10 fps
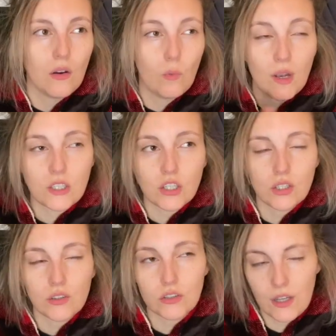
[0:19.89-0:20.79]

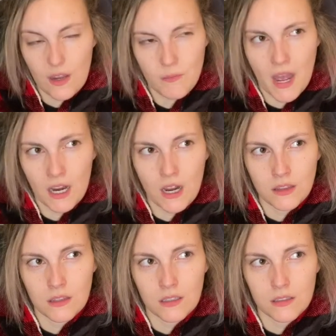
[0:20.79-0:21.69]
which looking back
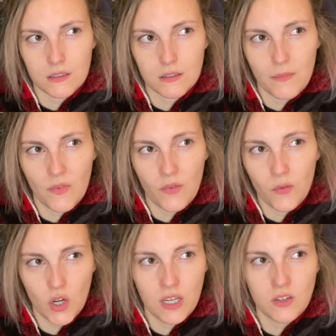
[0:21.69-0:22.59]
at the
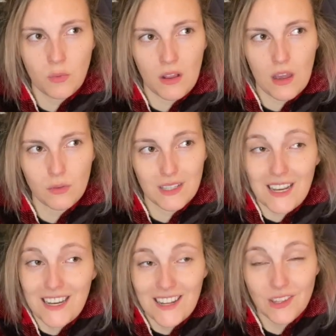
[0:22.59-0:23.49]
footage while I was
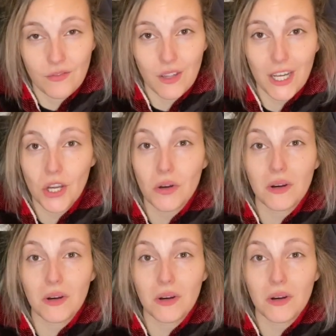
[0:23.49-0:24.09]
editing the video,